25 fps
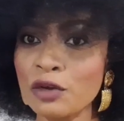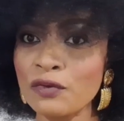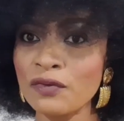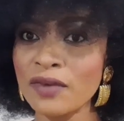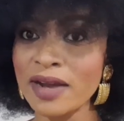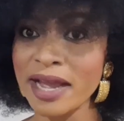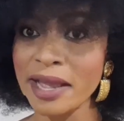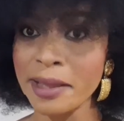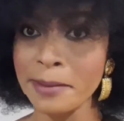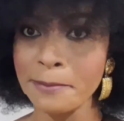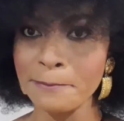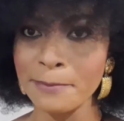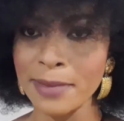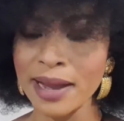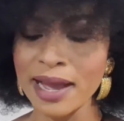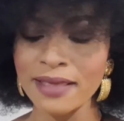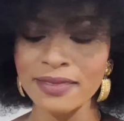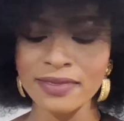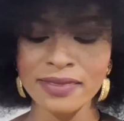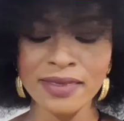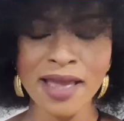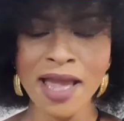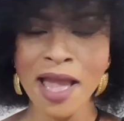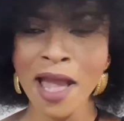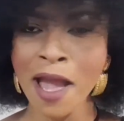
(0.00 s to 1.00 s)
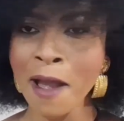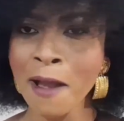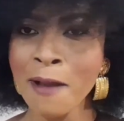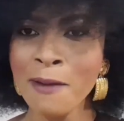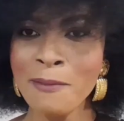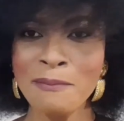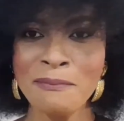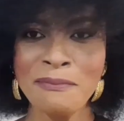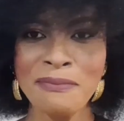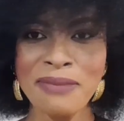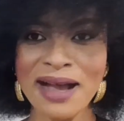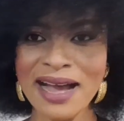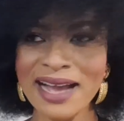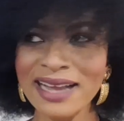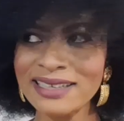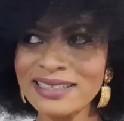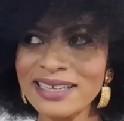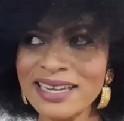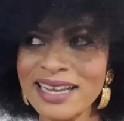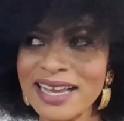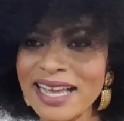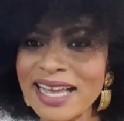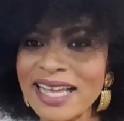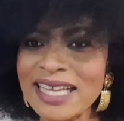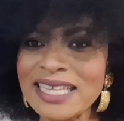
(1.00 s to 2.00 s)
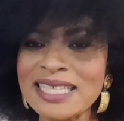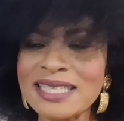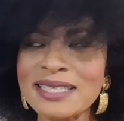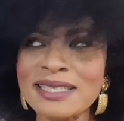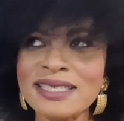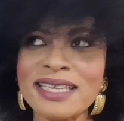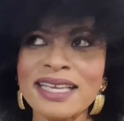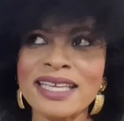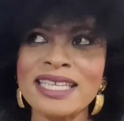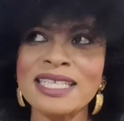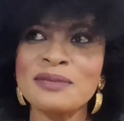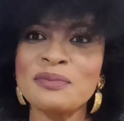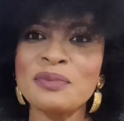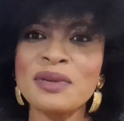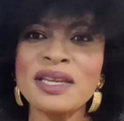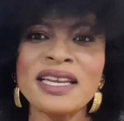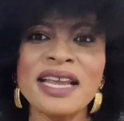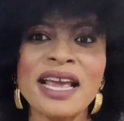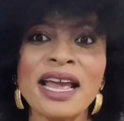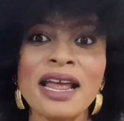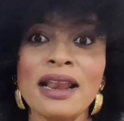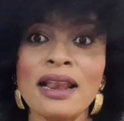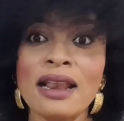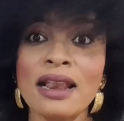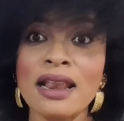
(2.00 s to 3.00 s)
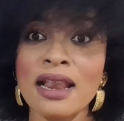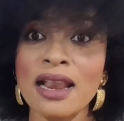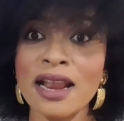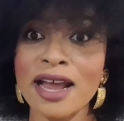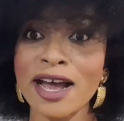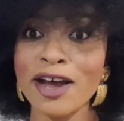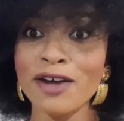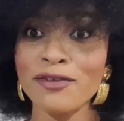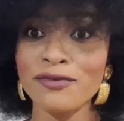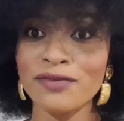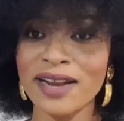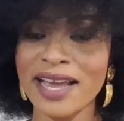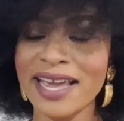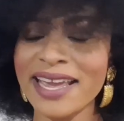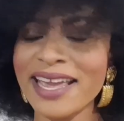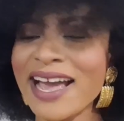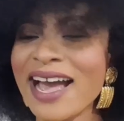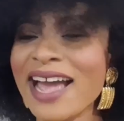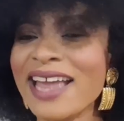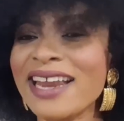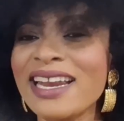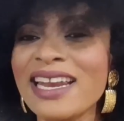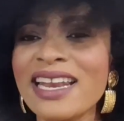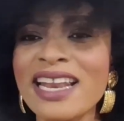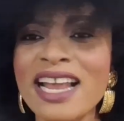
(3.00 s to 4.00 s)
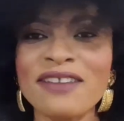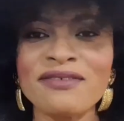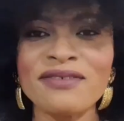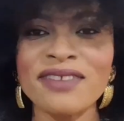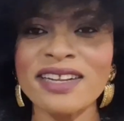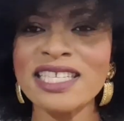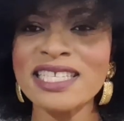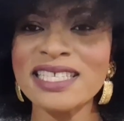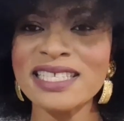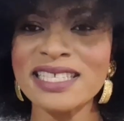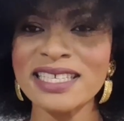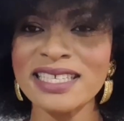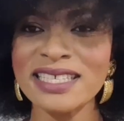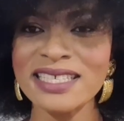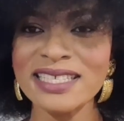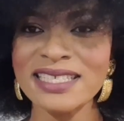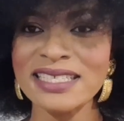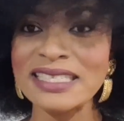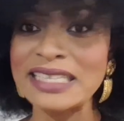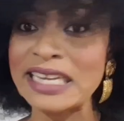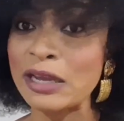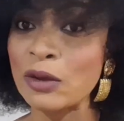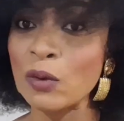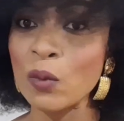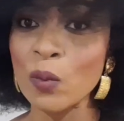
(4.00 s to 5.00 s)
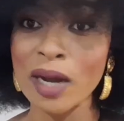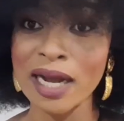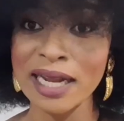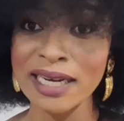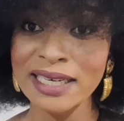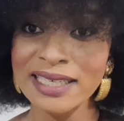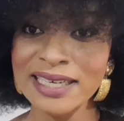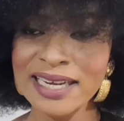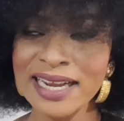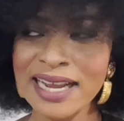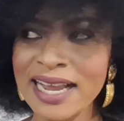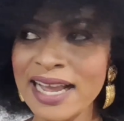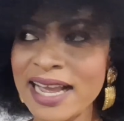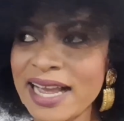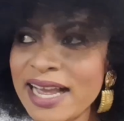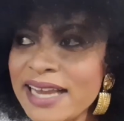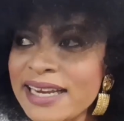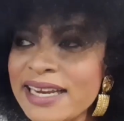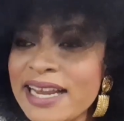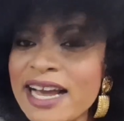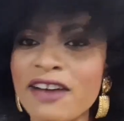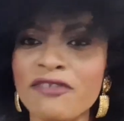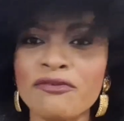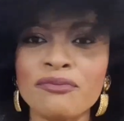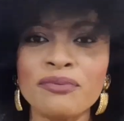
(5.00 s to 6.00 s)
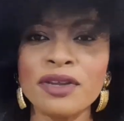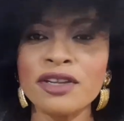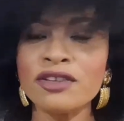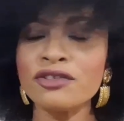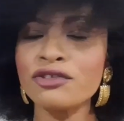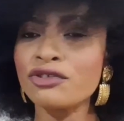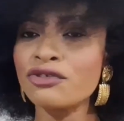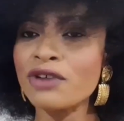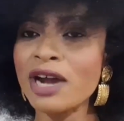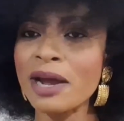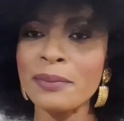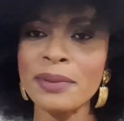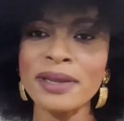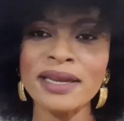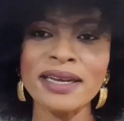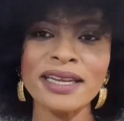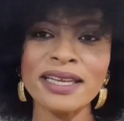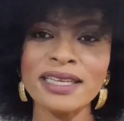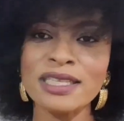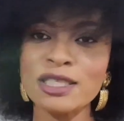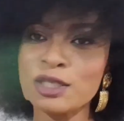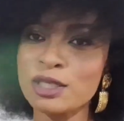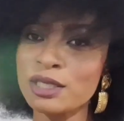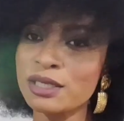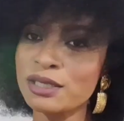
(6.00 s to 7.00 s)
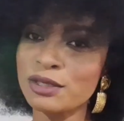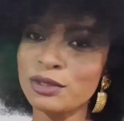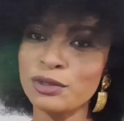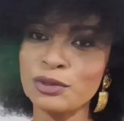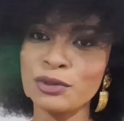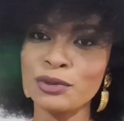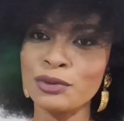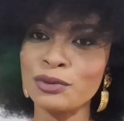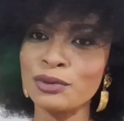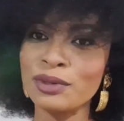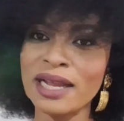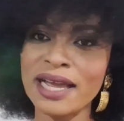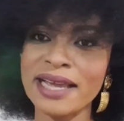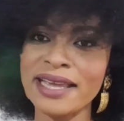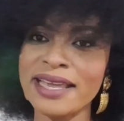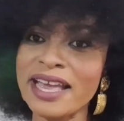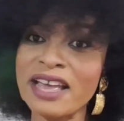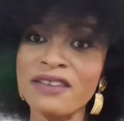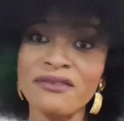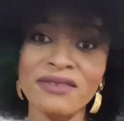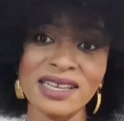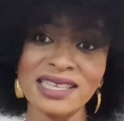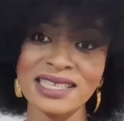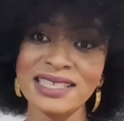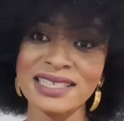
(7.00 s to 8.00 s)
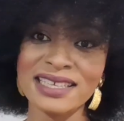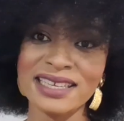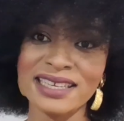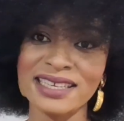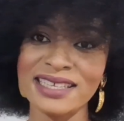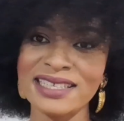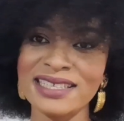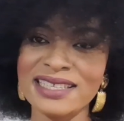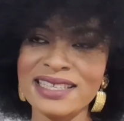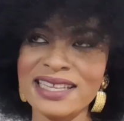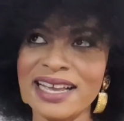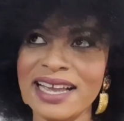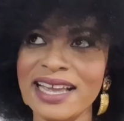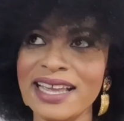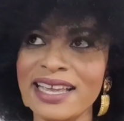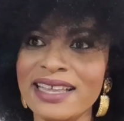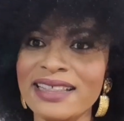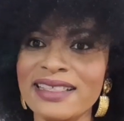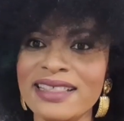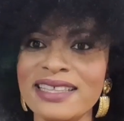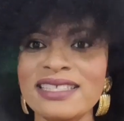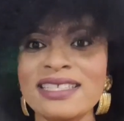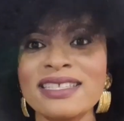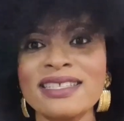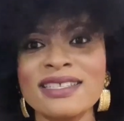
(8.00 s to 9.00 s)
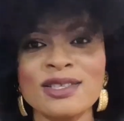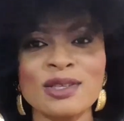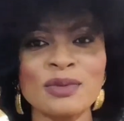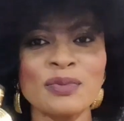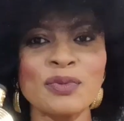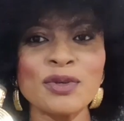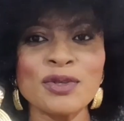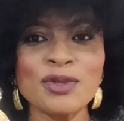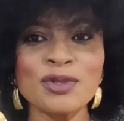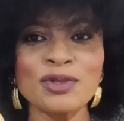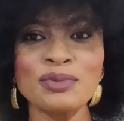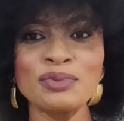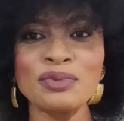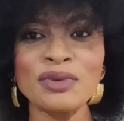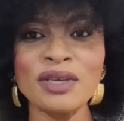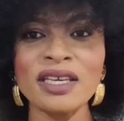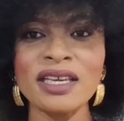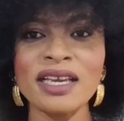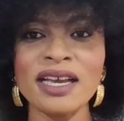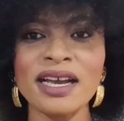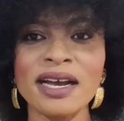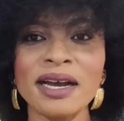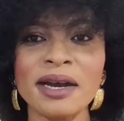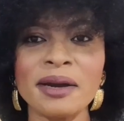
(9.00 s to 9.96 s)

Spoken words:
over a month, but it's been a love. Like, I love it since day one and have been grabbing it, you know, like ever since. Like, this is supposed to be